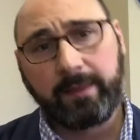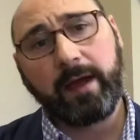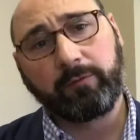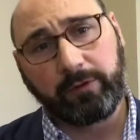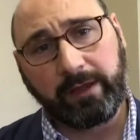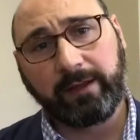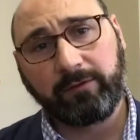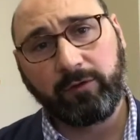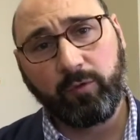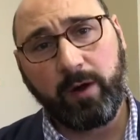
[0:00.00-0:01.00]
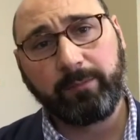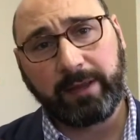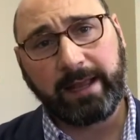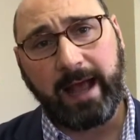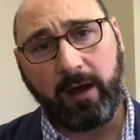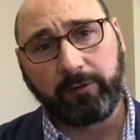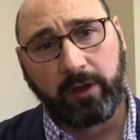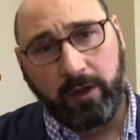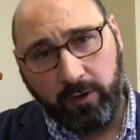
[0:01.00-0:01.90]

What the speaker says: that relate to what played out